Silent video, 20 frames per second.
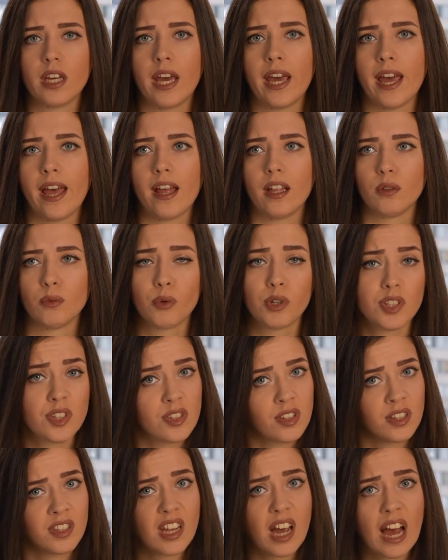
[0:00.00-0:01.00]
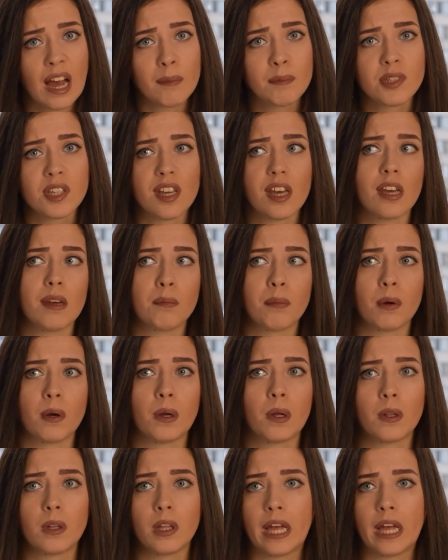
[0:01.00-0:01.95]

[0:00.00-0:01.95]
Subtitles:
and what is the timetable,